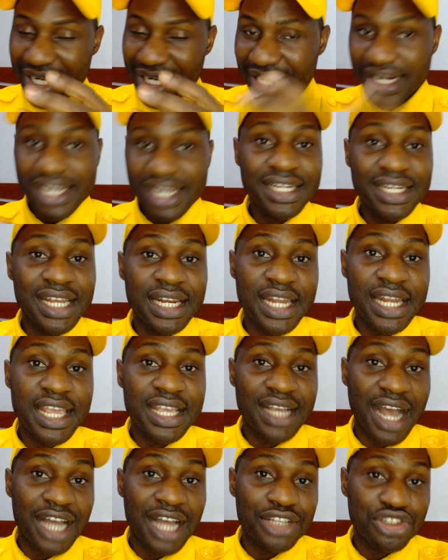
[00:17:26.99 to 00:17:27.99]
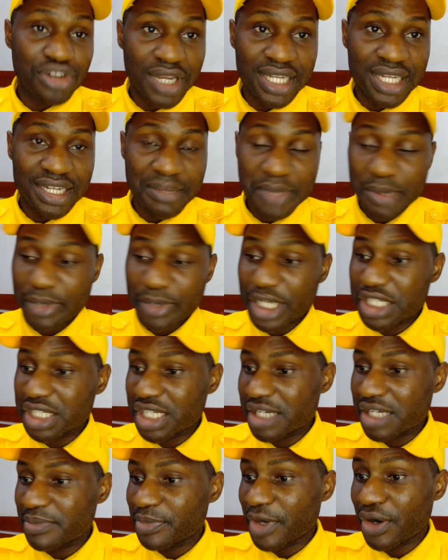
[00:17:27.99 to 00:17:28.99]
Click the link and join the
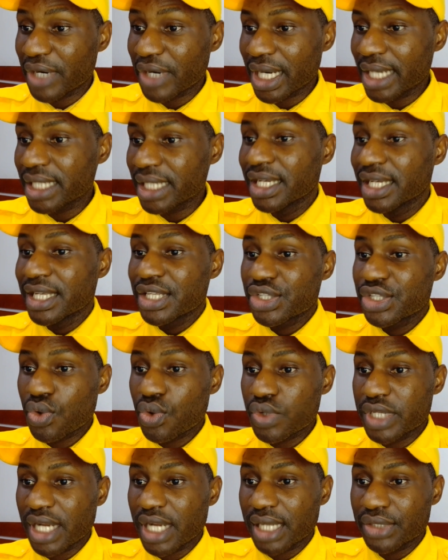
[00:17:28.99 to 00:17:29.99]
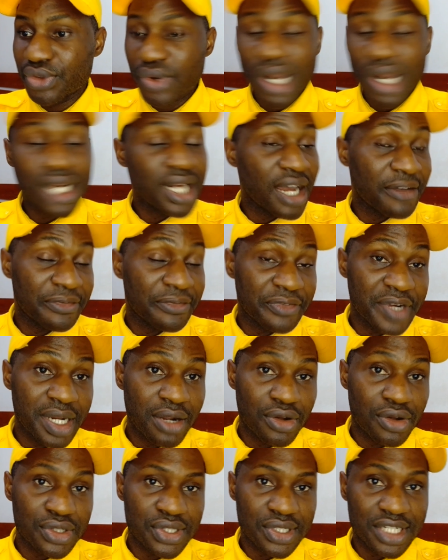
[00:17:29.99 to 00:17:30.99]
membership, all right, so that you can have free
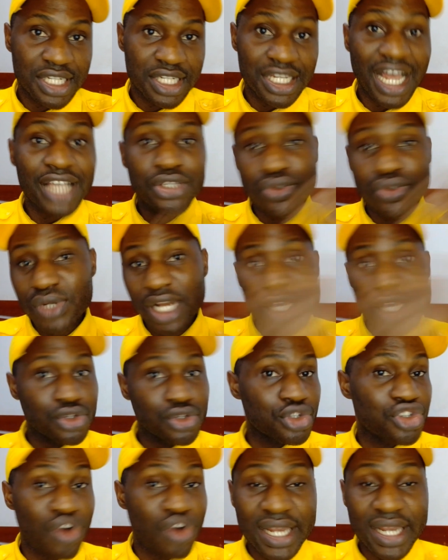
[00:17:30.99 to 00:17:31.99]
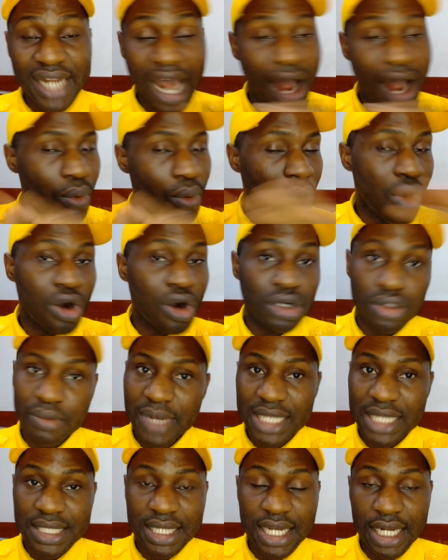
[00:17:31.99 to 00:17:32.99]
consultation. As soon as you join, I will
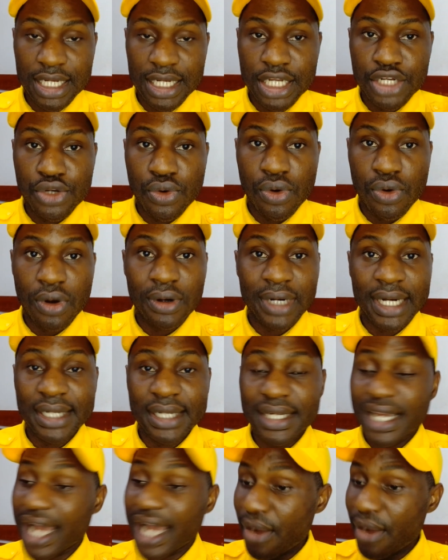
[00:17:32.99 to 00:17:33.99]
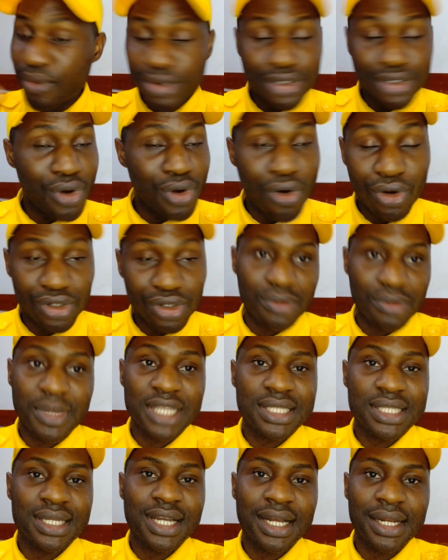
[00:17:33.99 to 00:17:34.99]
automatically know, all right? I will know
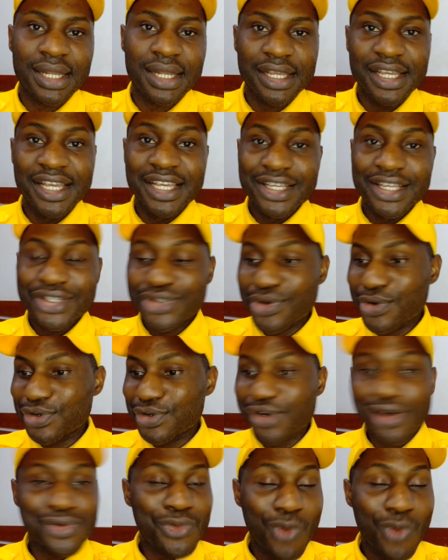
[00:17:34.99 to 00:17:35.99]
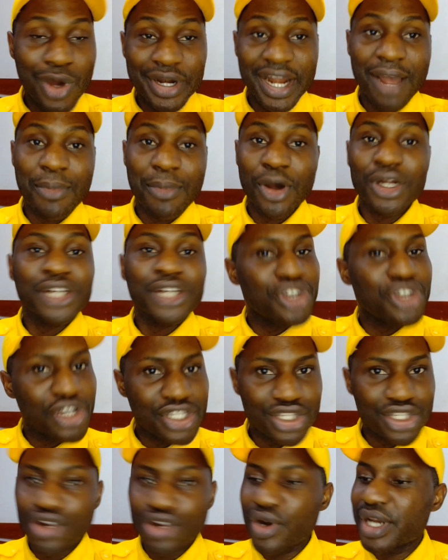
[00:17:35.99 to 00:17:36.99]
automatically. So don't worry about it.
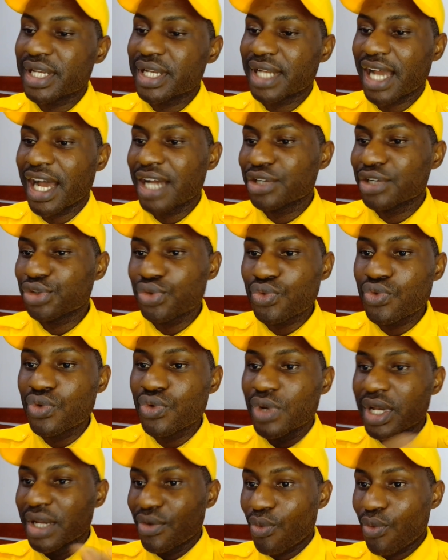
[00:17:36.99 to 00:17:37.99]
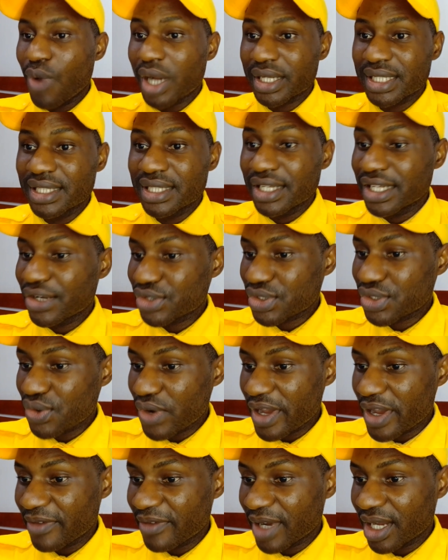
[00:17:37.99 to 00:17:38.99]
Just join and do
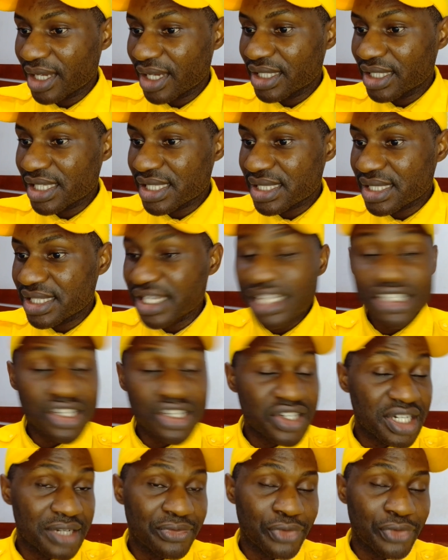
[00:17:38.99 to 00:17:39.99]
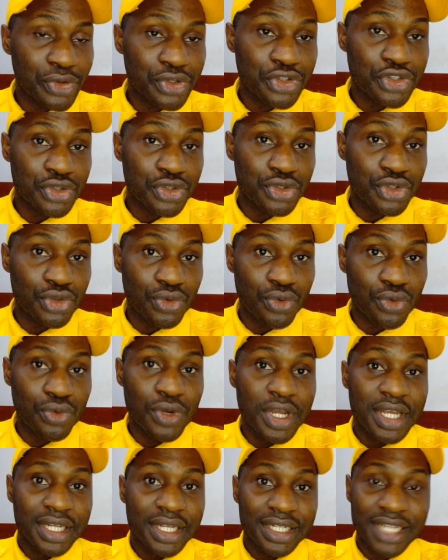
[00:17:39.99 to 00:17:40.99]
whatsoever is necessary for you to do.
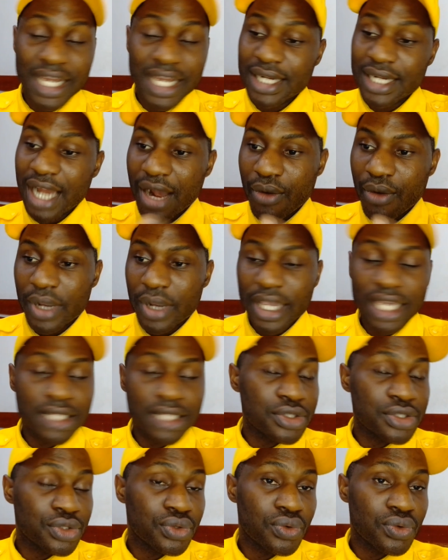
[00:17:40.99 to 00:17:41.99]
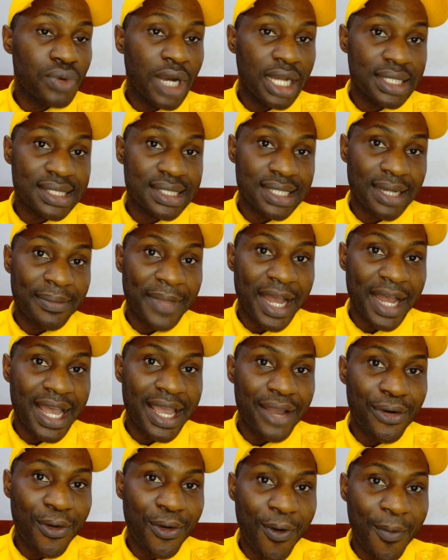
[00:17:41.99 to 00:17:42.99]
Then I will get to you ASAP.
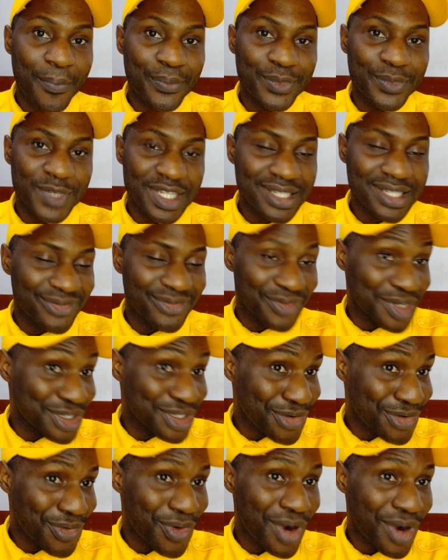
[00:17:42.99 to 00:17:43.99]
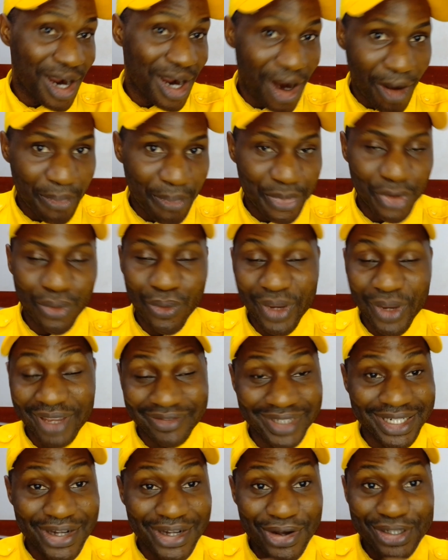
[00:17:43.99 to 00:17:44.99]
I hope this video will help you.
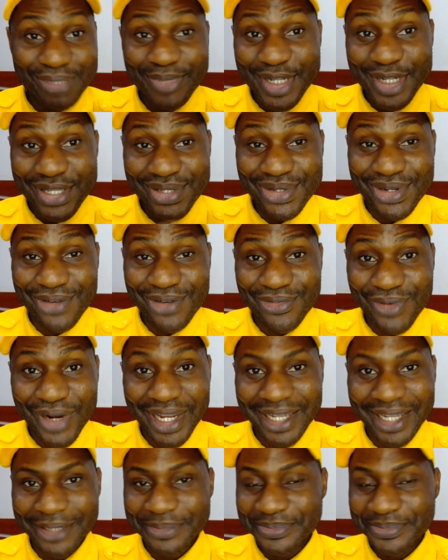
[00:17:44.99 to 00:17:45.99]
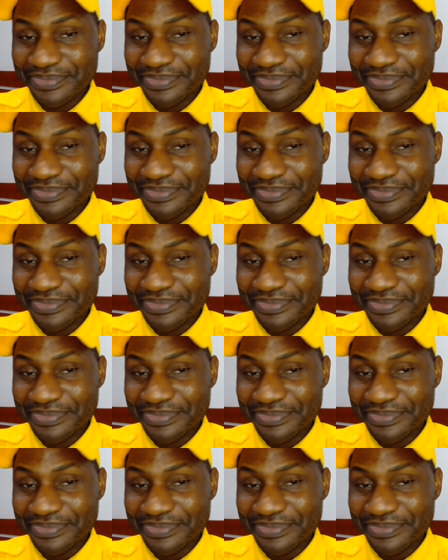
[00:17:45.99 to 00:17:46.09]
If it does, please do not forget.